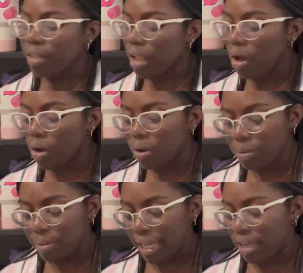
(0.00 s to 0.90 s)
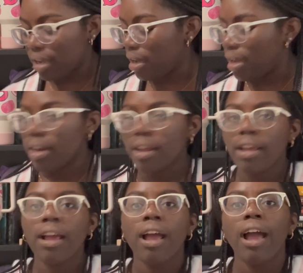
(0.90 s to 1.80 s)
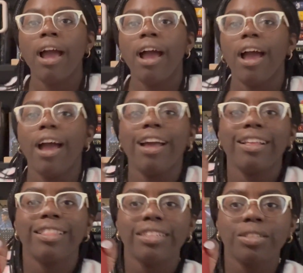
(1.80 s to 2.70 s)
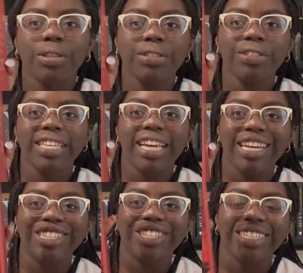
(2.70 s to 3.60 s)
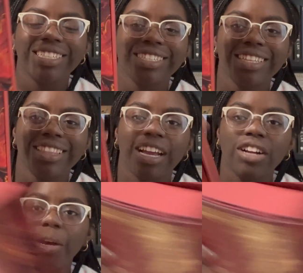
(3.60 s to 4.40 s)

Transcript: Oh my god. So those are the edges. They are not